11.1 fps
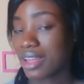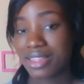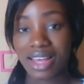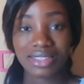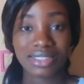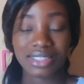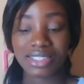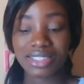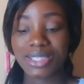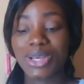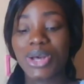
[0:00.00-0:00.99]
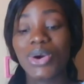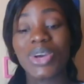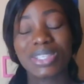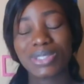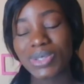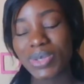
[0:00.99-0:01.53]
That's it.
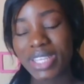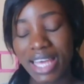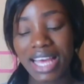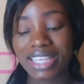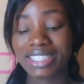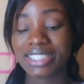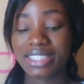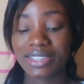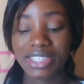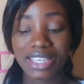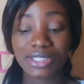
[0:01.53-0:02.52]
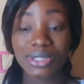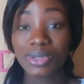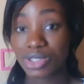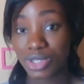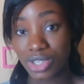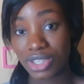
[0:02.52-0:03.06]
Okay, so yes, there's no
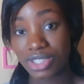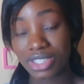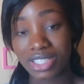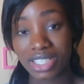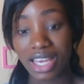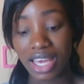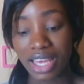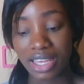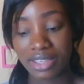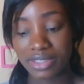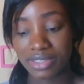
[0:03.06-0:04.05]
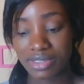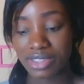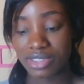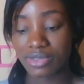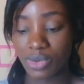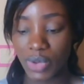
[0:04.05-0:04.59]
introduction here.
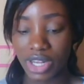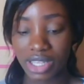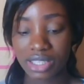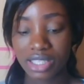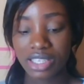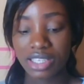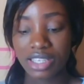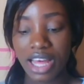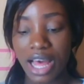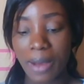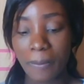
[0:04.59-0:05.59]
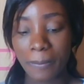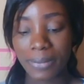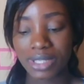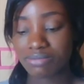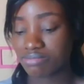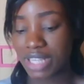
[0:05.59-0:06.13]
Well,
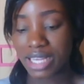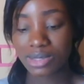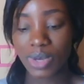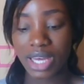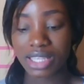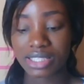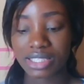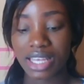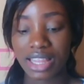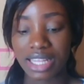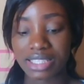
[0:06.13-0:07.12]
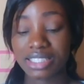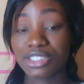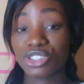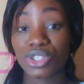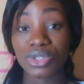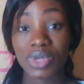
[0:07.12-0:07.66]
um, that's why they say that this
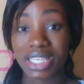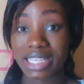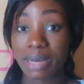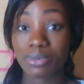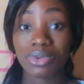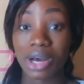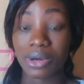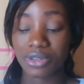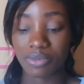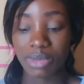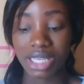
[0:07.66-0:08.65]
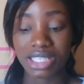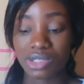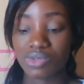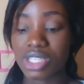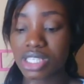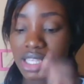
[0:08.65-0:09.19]
is just one example out of many. It's
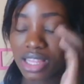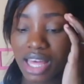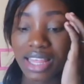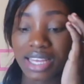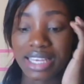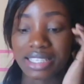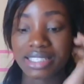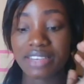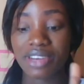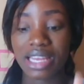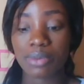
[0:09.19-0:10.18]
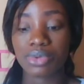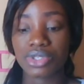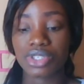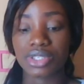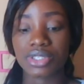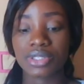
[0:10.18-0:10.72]
written there that there are several
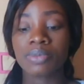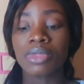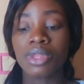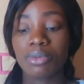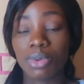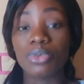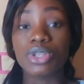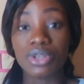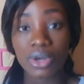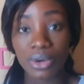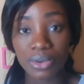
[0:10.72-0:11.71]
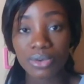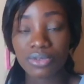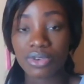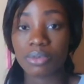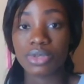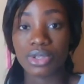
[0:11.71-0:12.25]
approaches. But we know
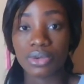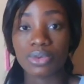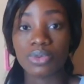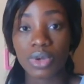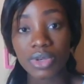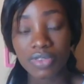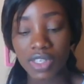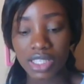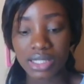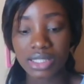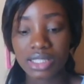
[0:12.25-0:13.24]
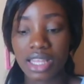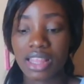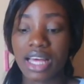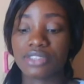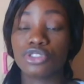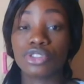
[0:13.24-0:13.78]
from you know what we've learned
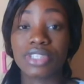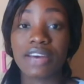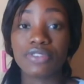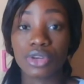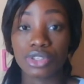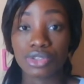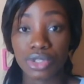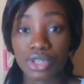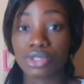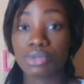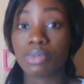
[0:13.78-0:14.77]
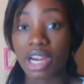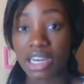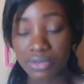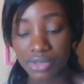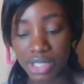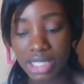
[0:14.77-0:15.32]
that should have your introduction
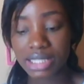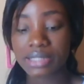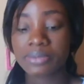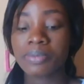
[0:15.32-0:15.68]
paraphrased,